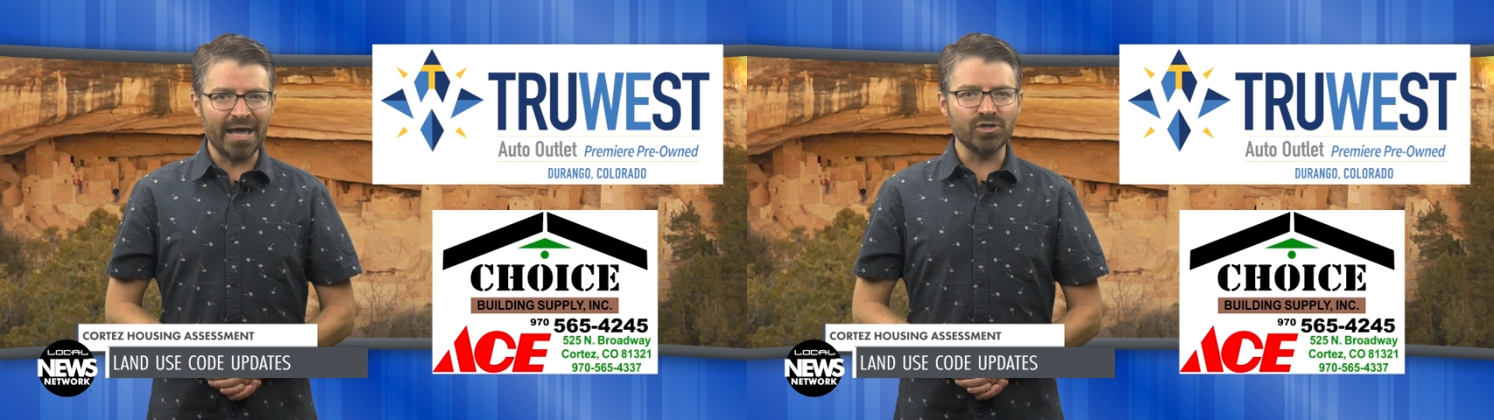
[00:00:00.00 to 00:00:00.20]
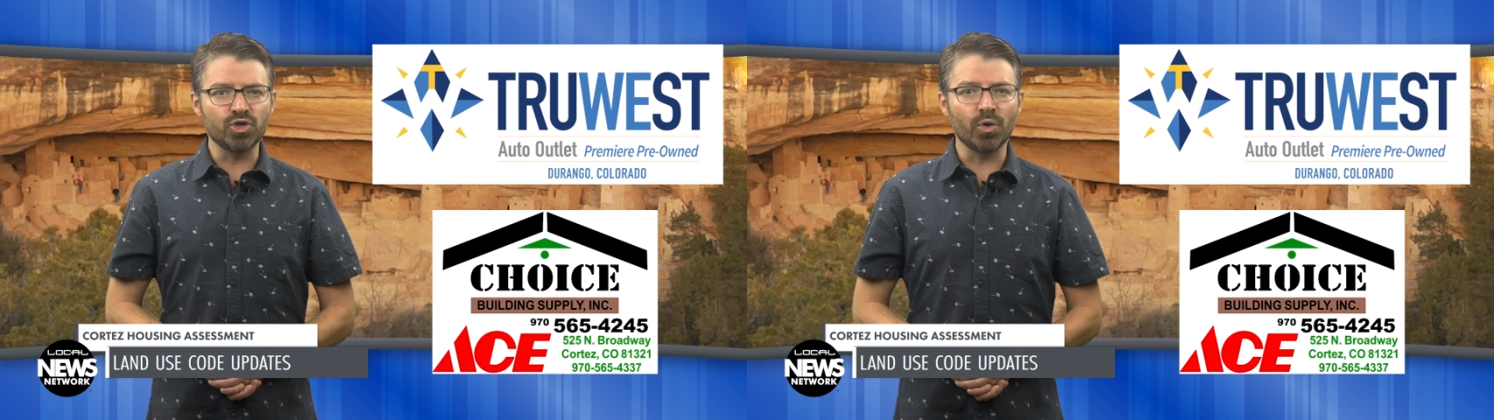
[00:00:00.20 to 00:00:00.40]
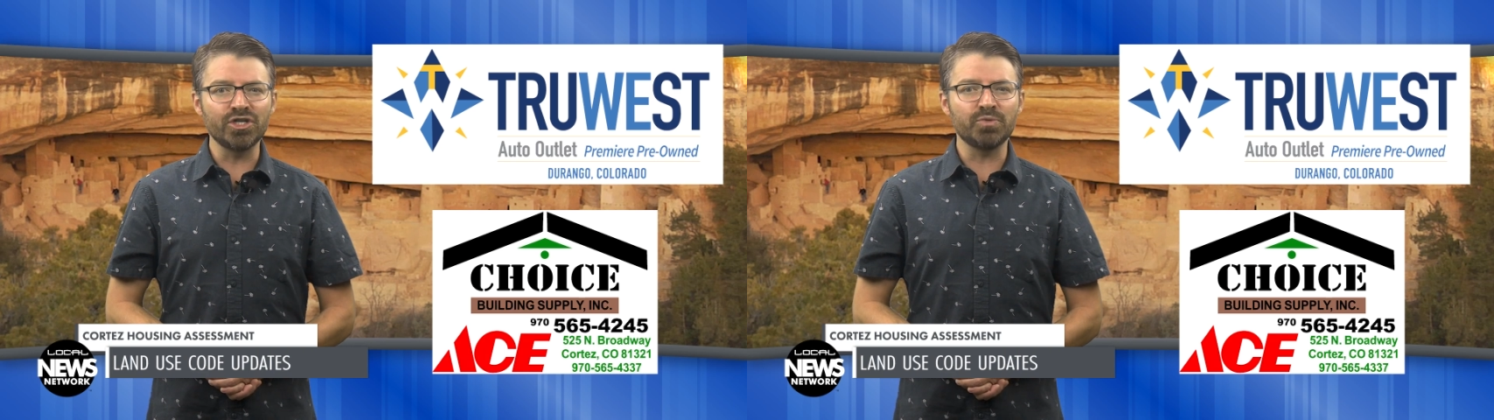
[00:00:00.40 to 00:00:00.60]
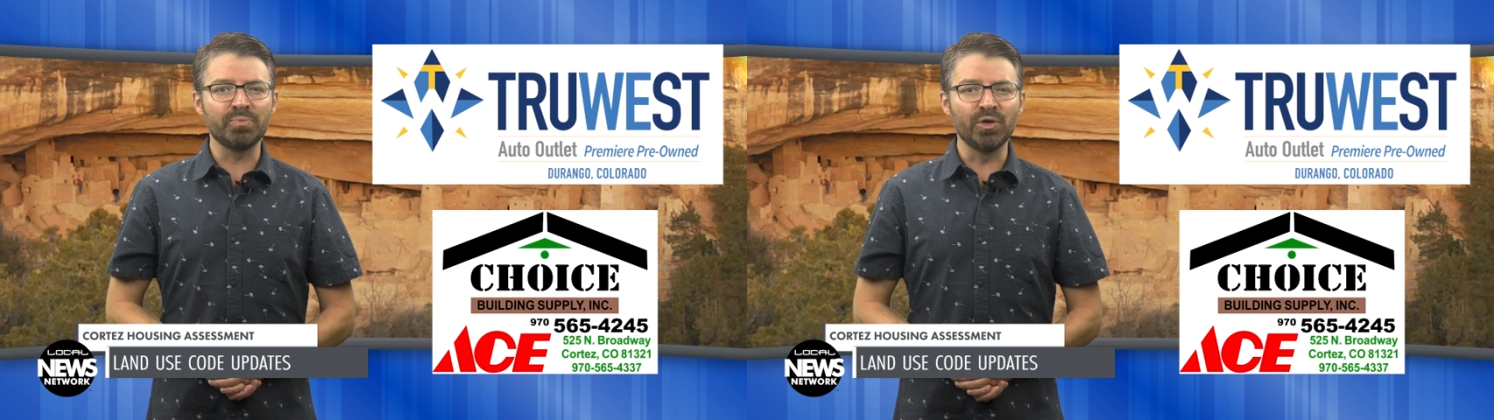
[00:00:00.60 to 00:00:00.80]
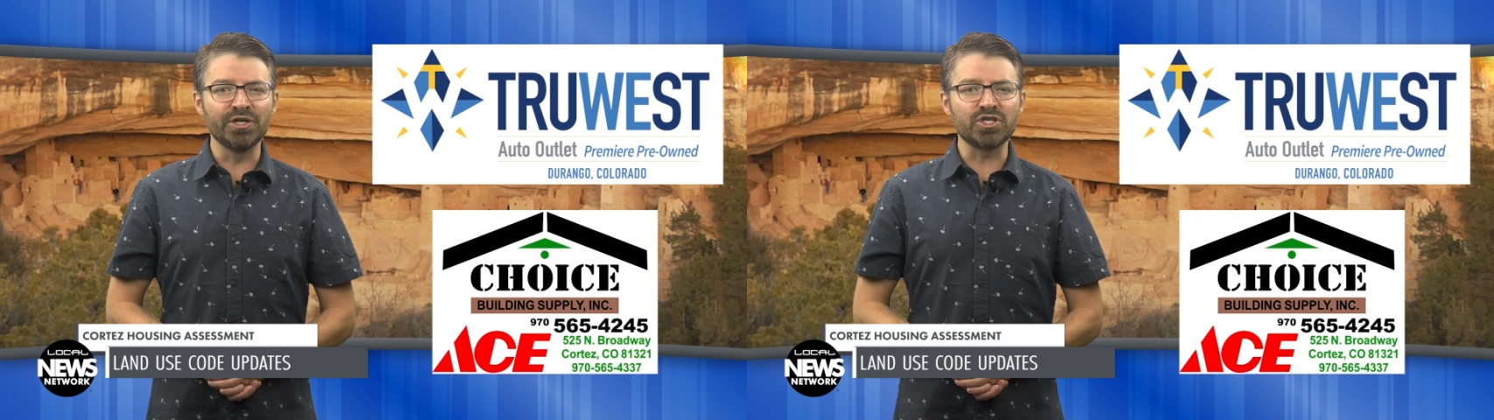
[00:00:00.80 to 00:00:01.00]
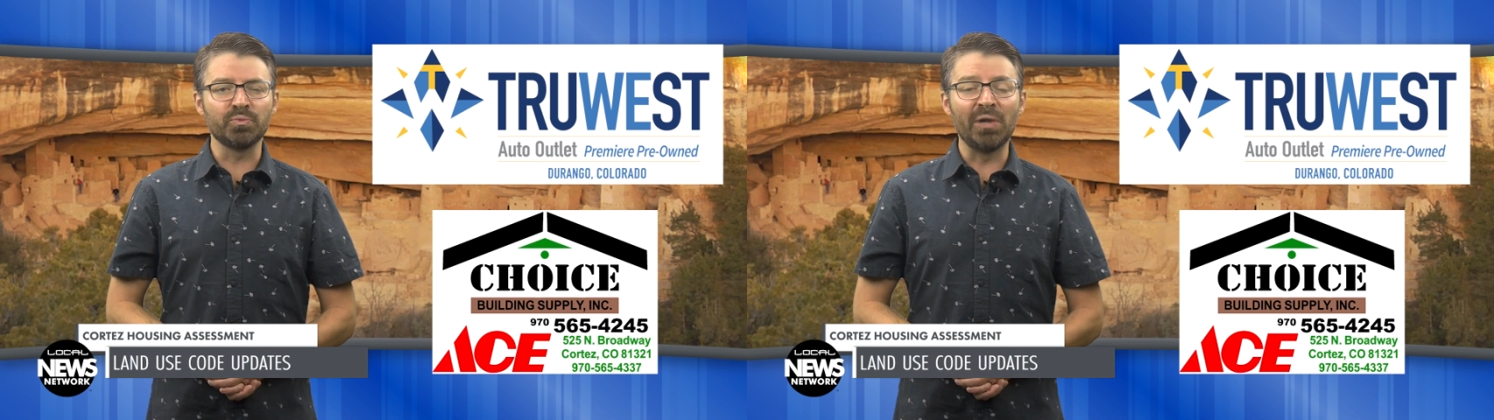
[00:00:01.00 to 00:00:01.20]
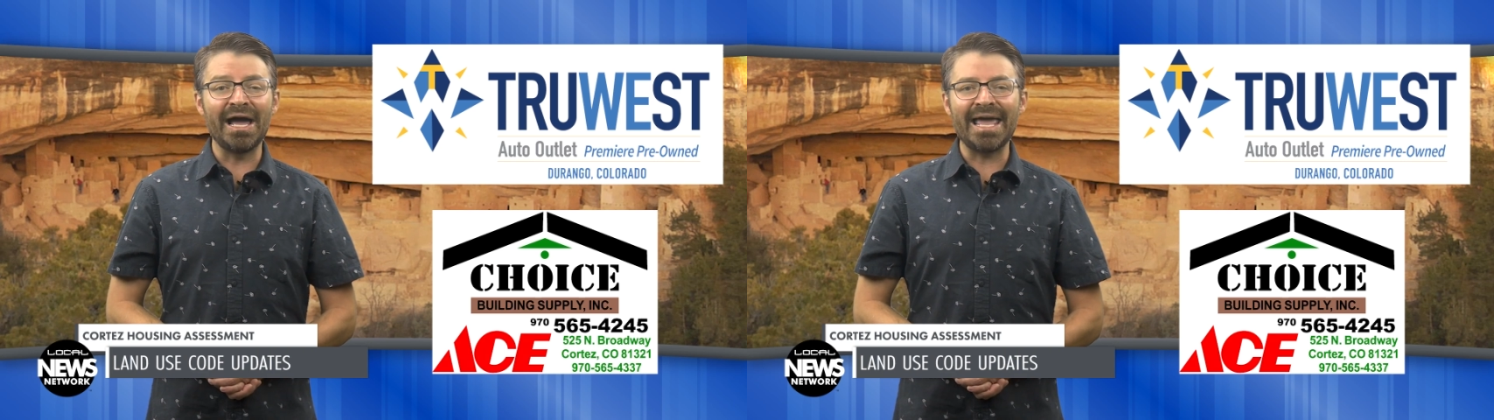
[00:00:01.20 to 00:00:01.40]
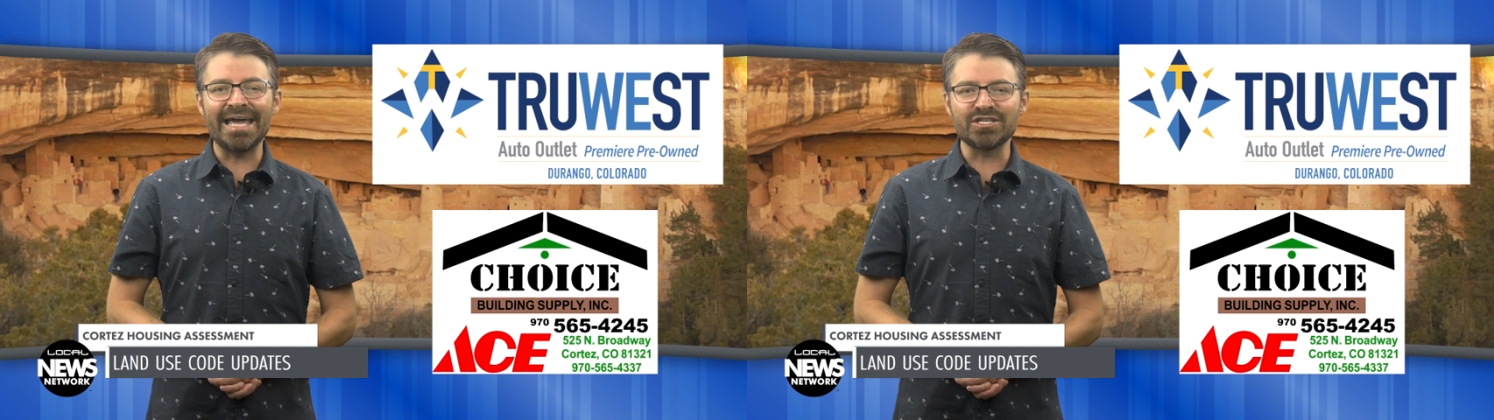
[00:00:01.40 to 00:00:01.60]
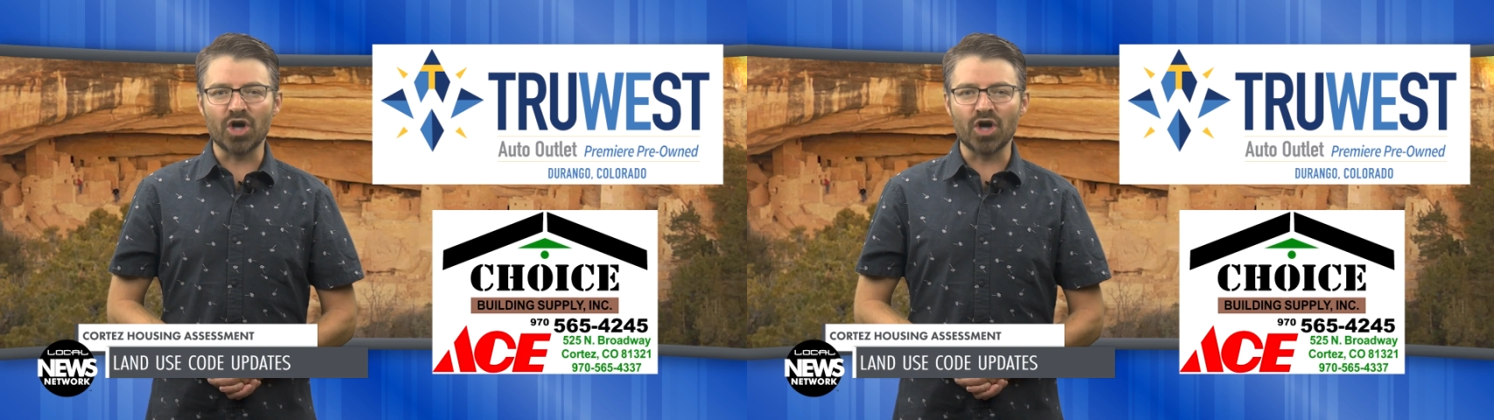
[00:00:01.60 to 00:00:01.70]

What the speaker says: and Choice Building Supply Ace